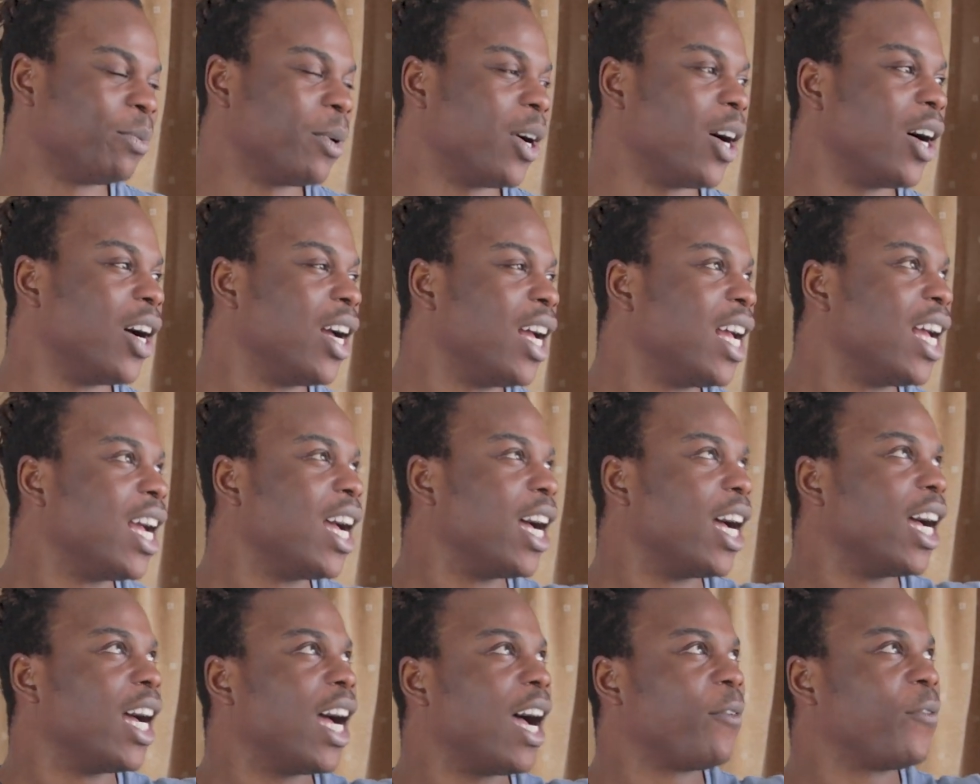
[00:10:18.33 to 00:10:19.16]
But
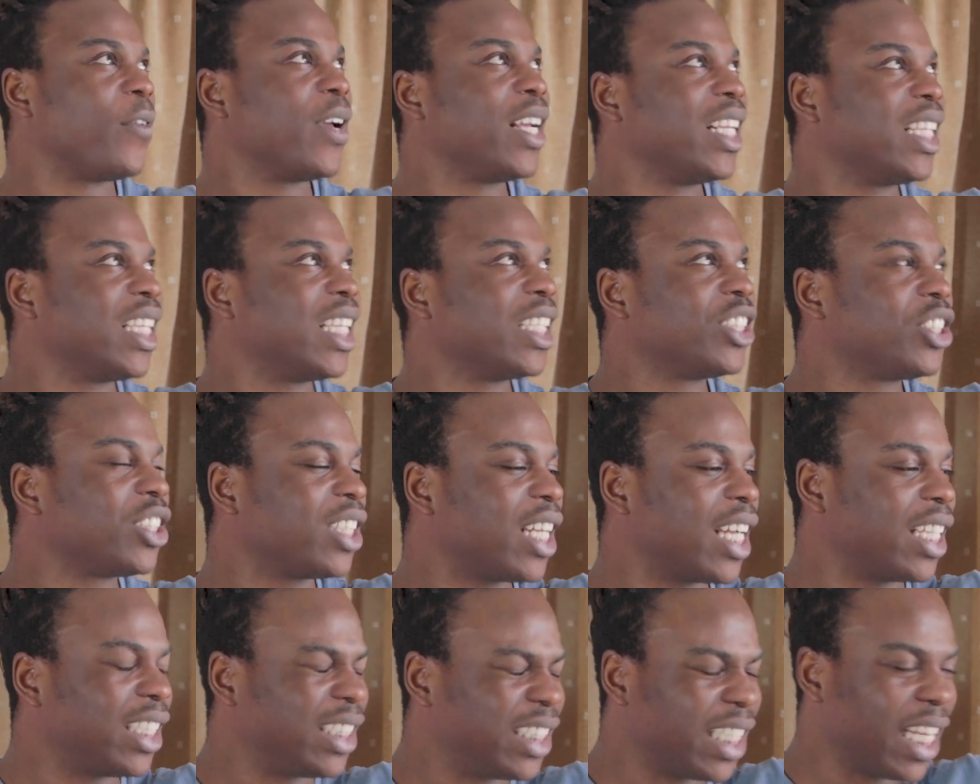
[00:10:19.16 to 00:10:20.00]
I think this
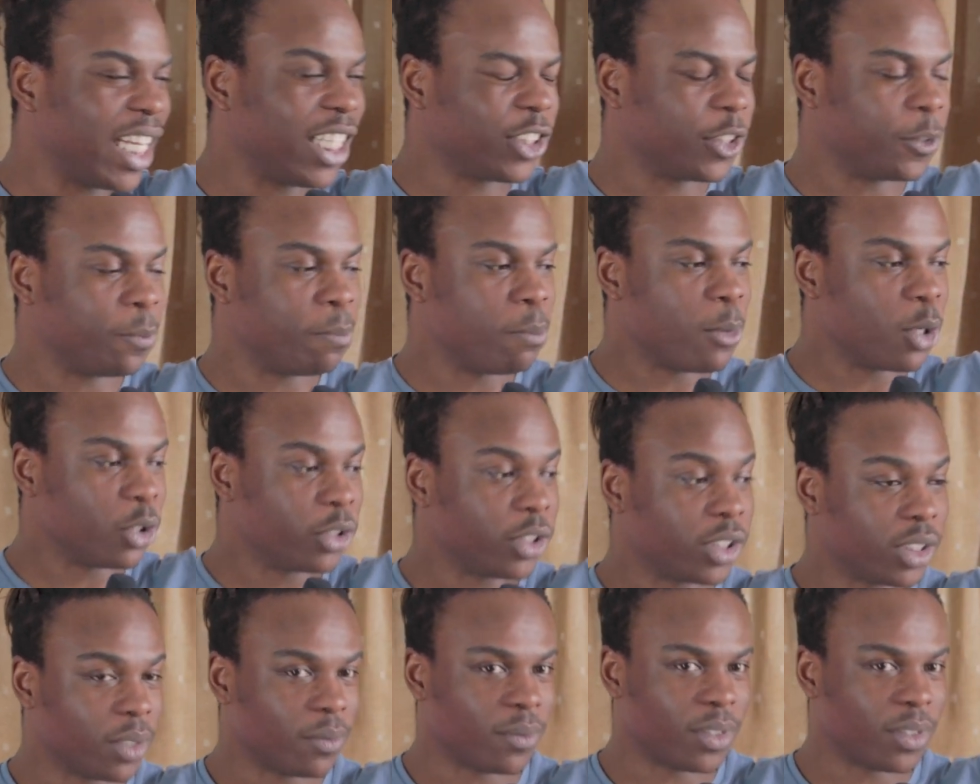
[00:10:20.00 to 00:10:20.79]
like takes most